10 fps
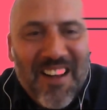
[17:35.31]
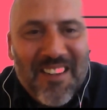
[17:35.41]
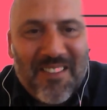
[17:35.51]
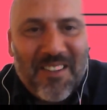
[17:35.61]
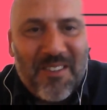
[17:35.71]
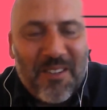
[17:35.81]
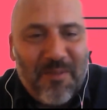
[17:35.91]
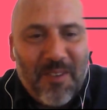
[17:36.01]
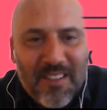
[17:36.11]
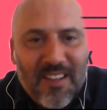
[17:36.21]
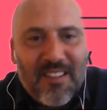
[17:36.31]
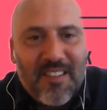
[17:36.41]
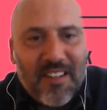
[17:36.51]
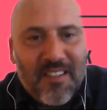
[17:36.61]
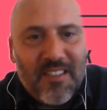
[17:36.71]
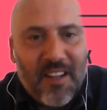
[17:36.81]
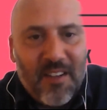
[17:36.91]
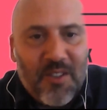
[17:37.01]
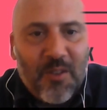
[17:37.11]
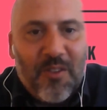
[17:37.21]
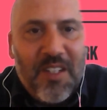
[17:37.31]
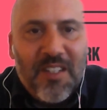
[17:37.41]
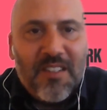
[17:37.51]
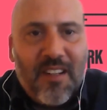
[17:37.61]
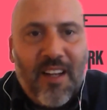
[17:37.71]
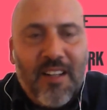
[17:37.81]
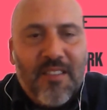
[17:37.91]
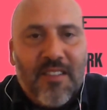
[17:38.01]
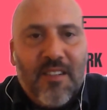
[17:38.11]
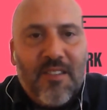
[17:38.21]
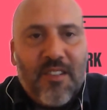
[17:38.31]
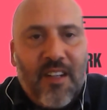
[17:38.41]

Such a fantastic set of stories and such